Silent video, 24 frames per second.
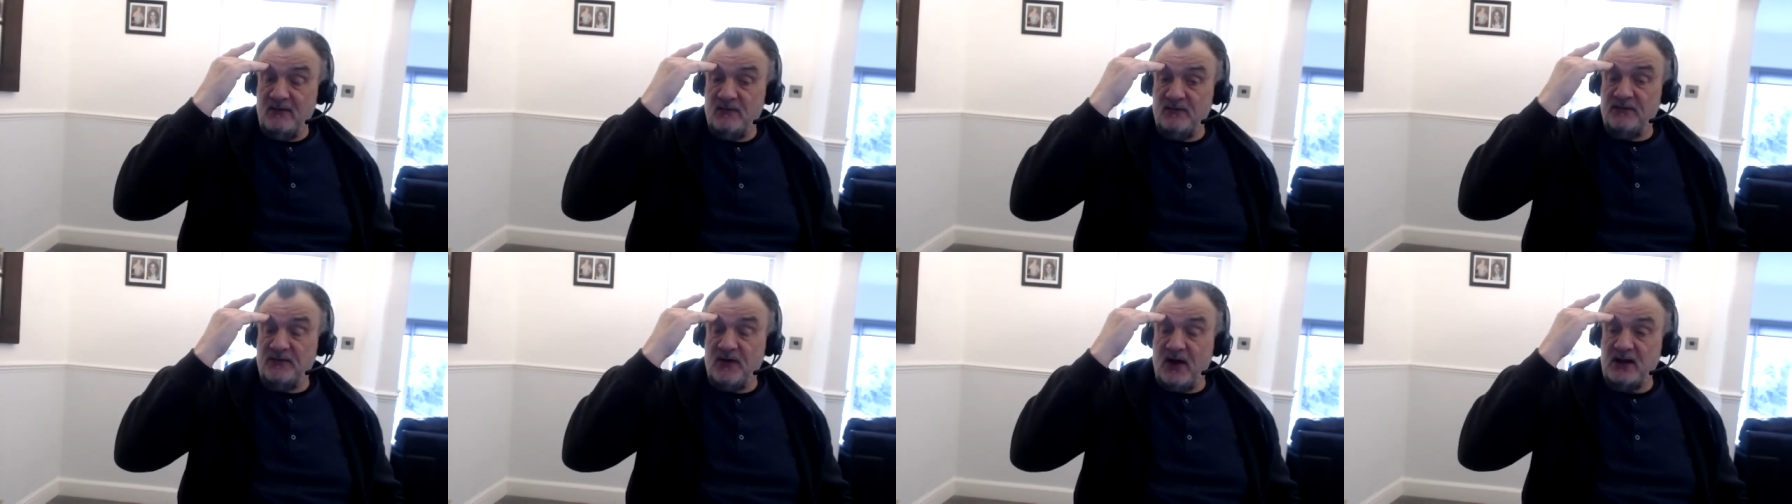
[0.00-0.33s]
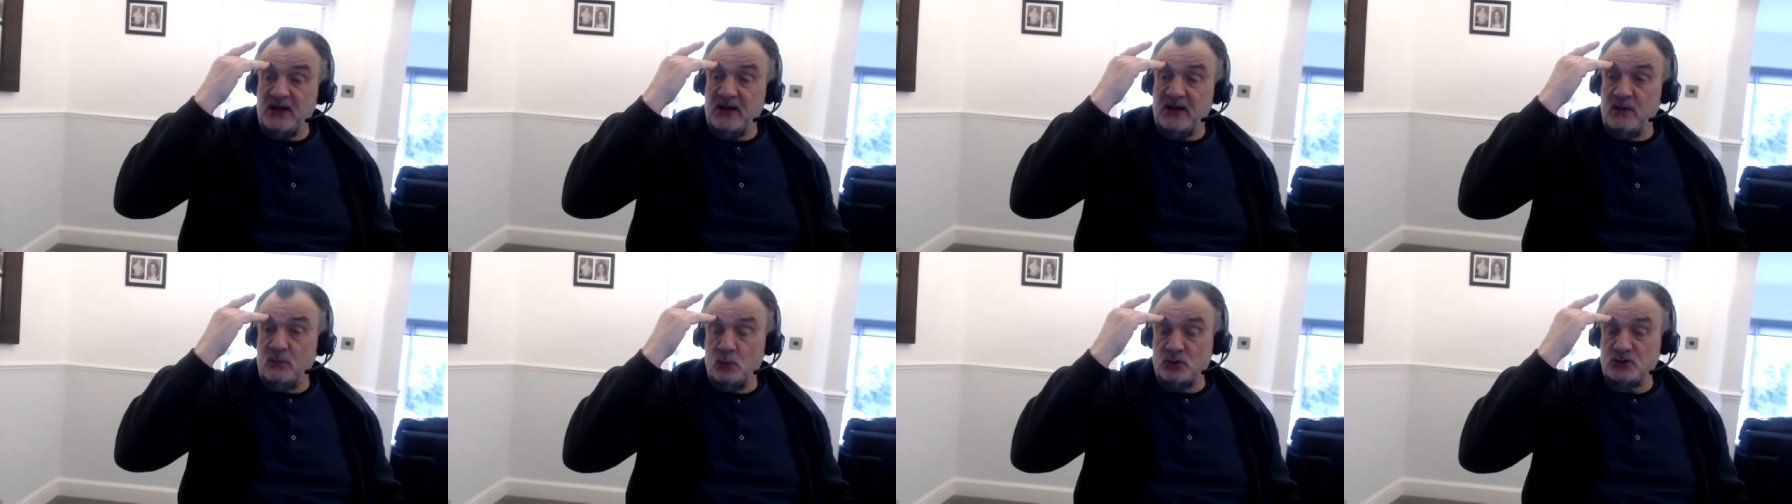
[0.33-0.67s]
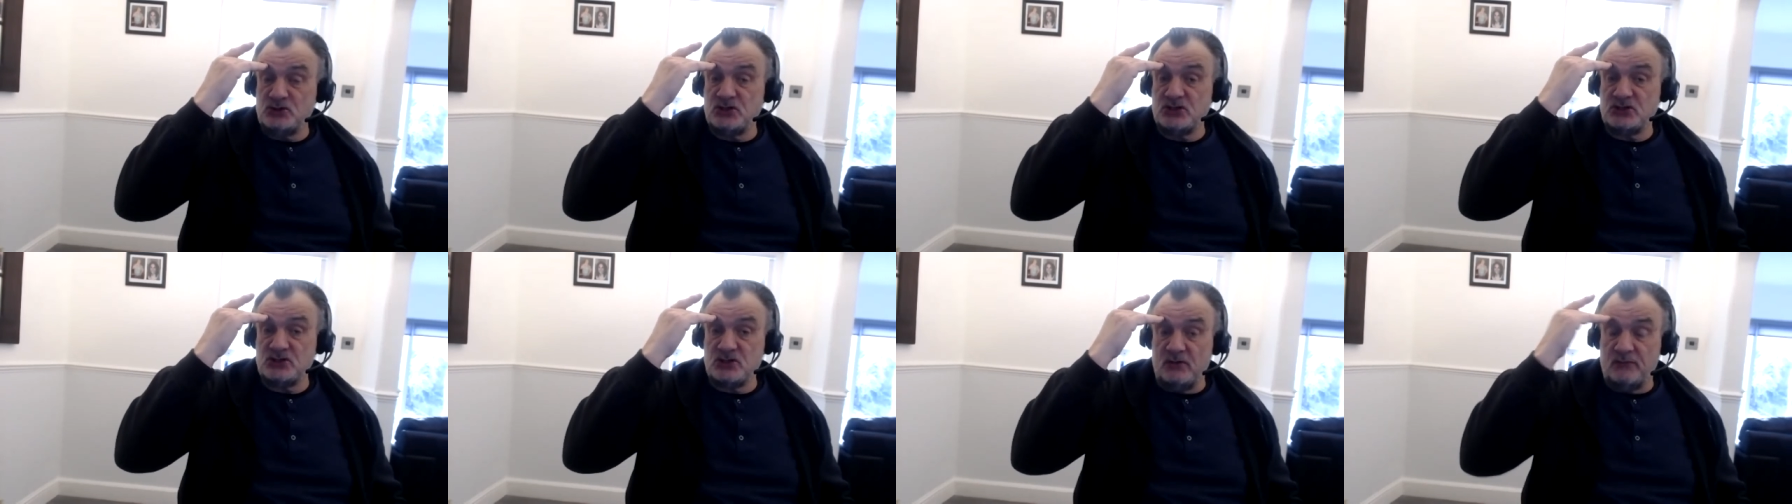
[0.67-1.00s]
fucking
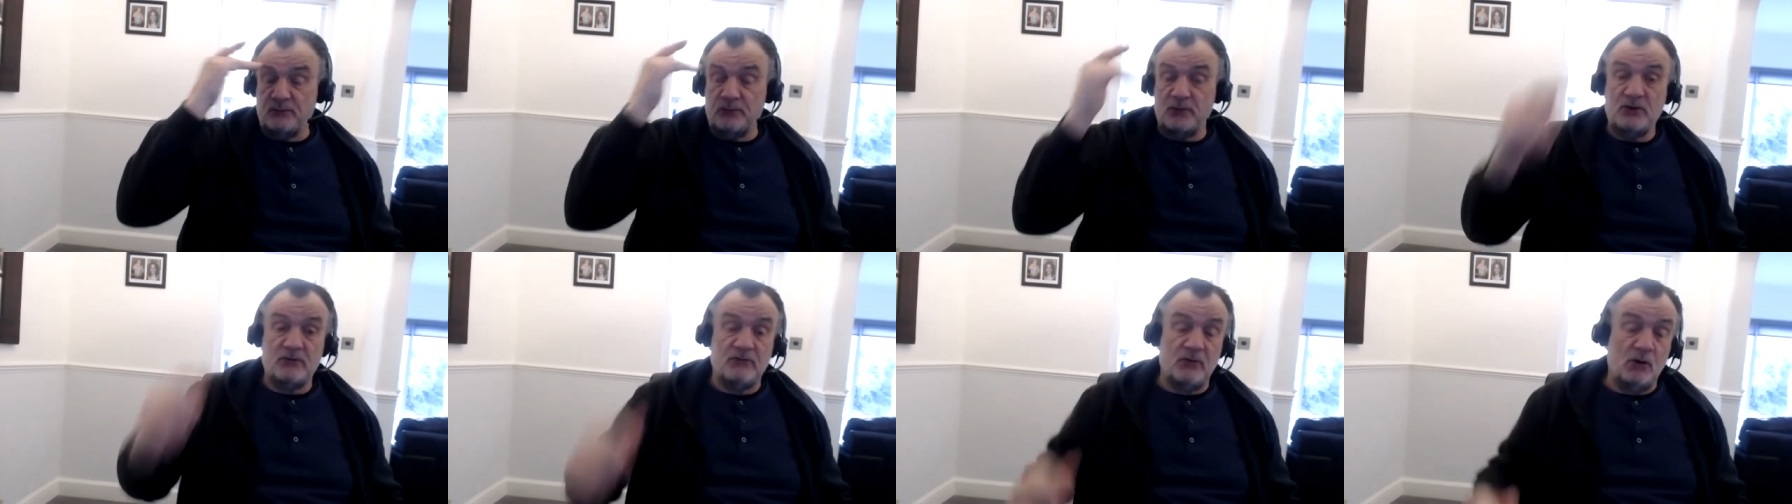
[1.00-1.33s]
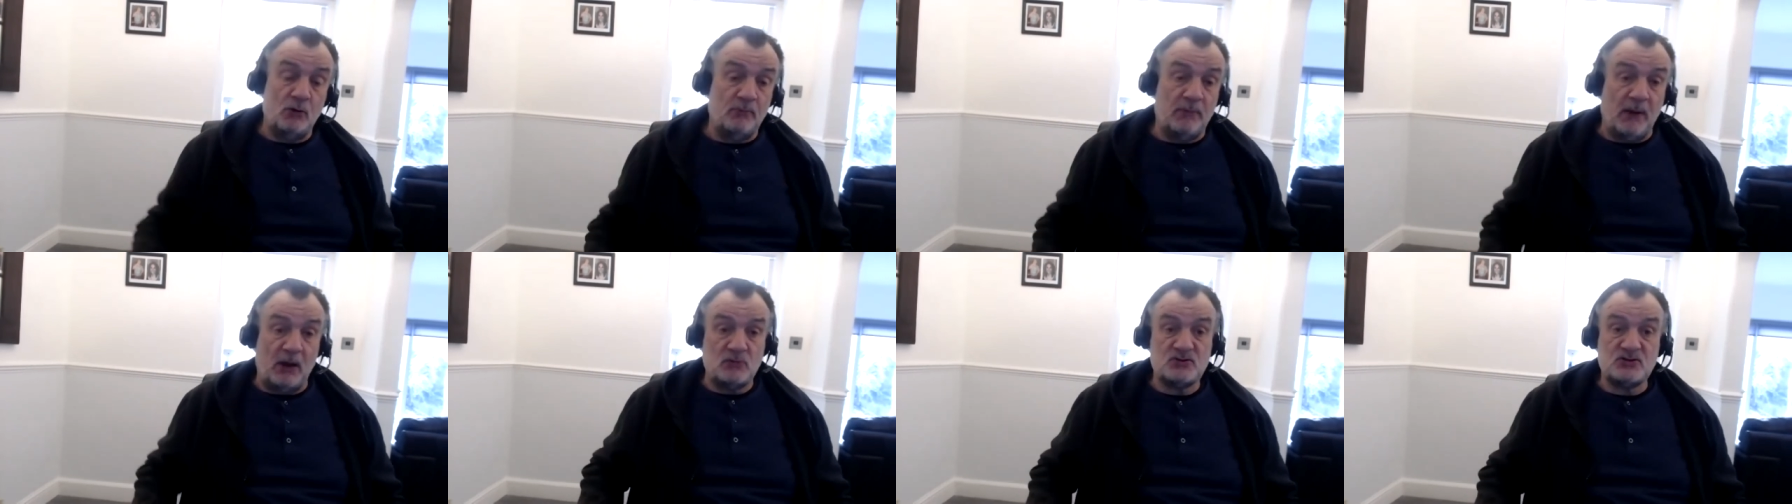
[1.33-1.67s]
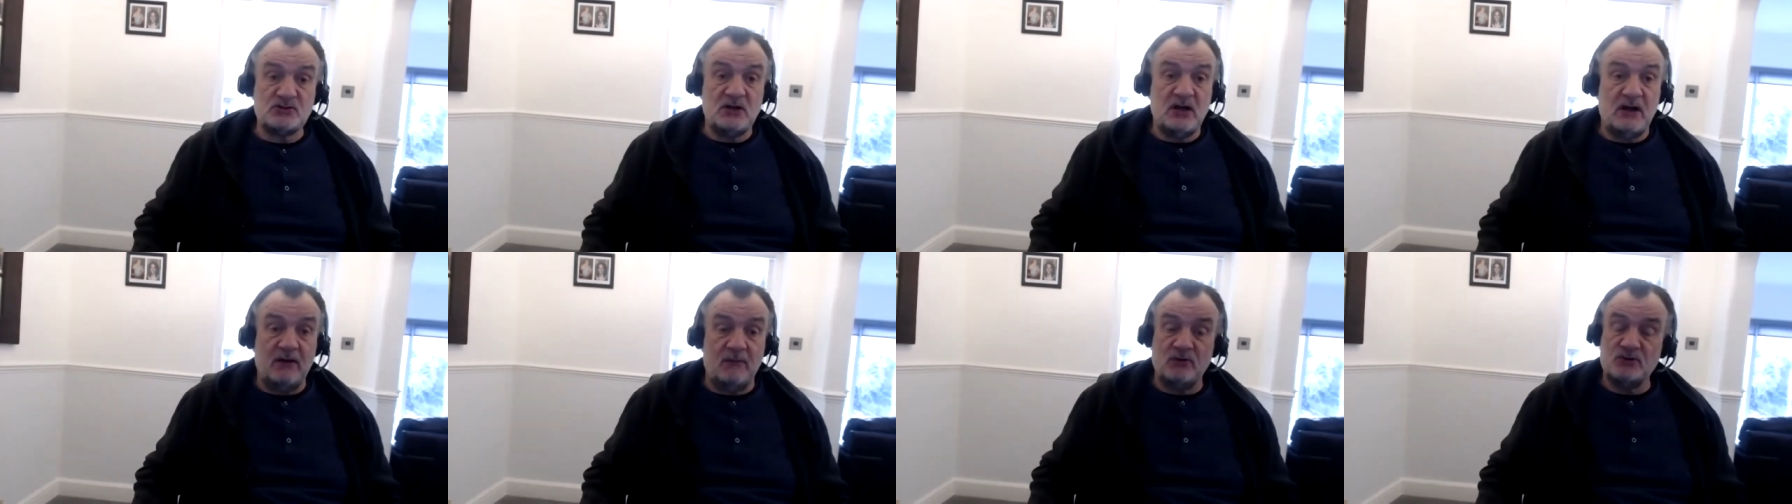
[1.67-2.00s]
watch yourself with your elbows.
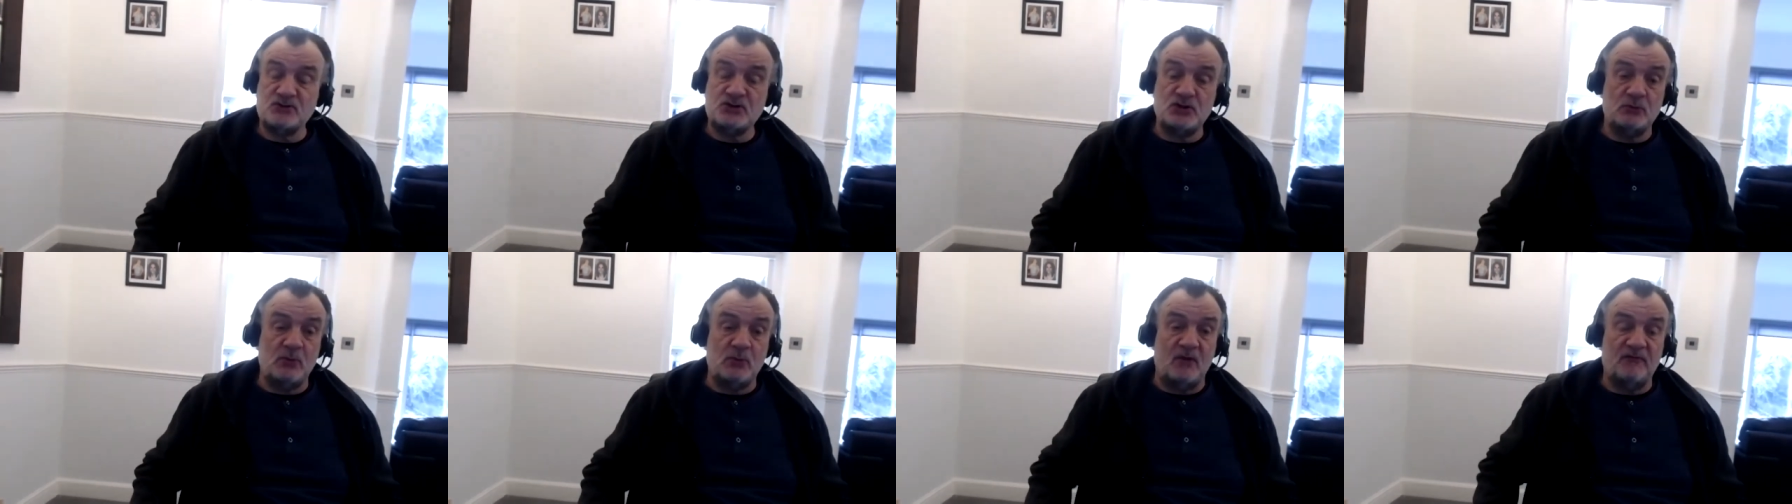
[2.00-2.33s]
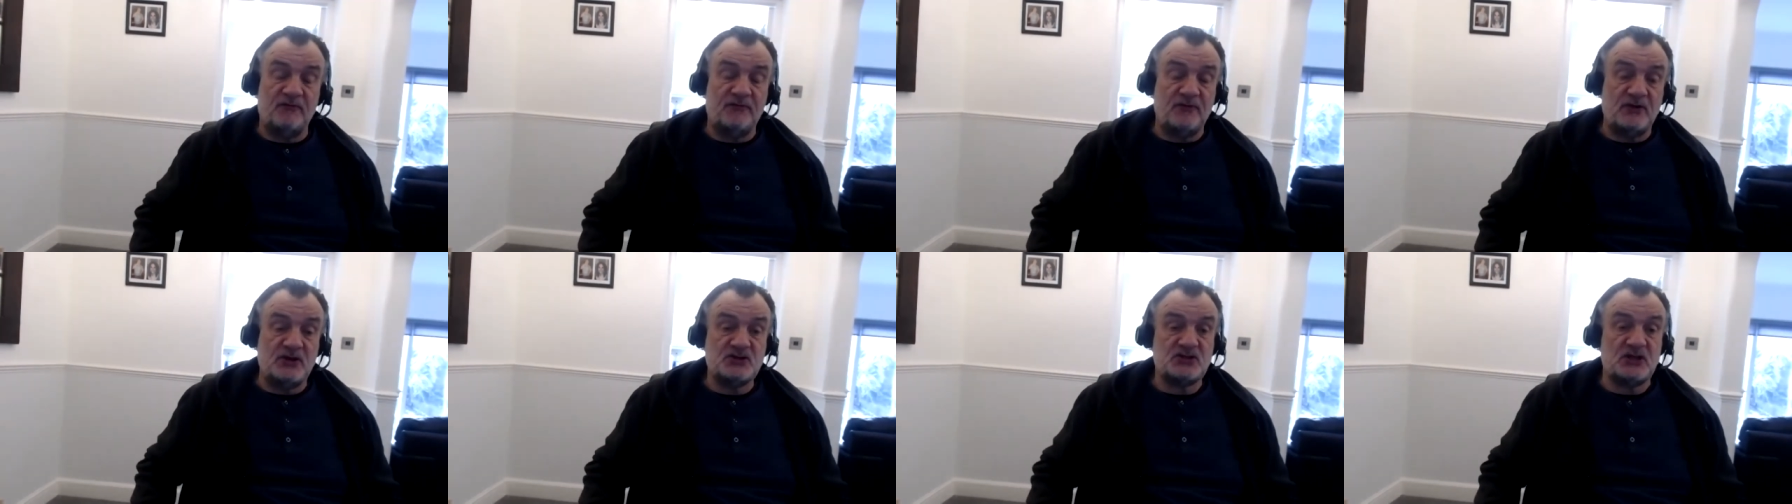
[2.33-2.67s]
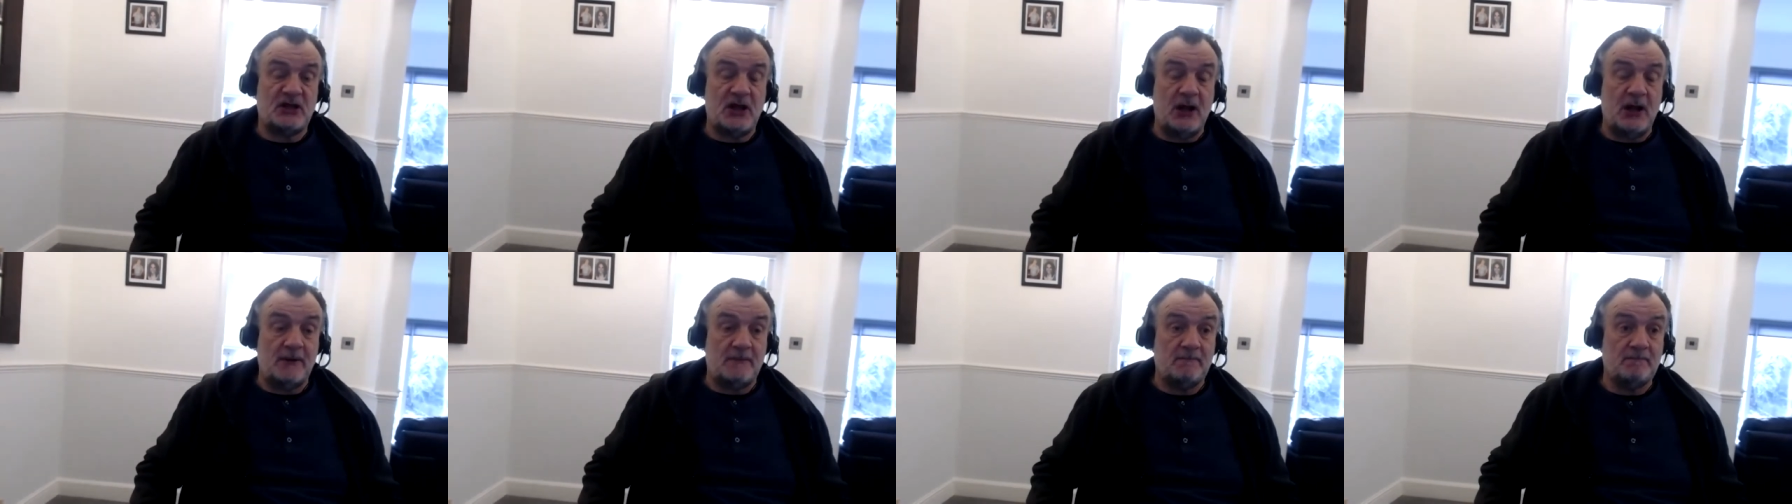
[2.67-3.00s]
Otherwise you won't finish the
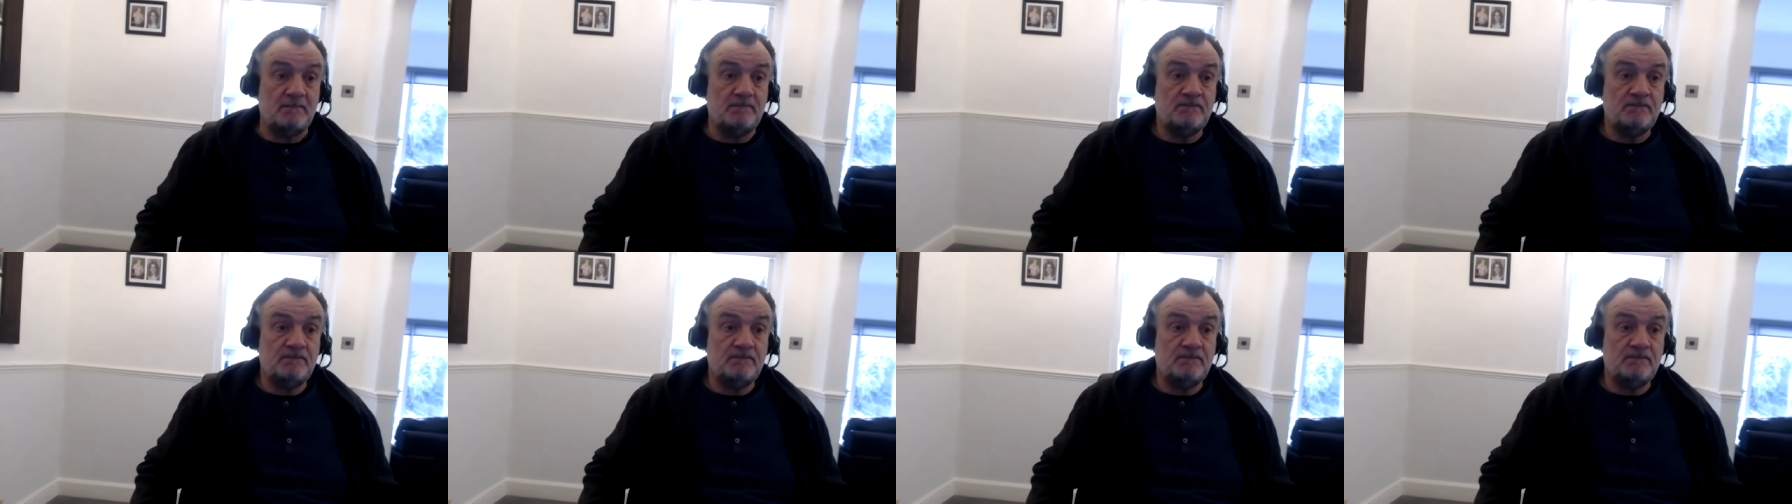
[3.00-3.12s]
game.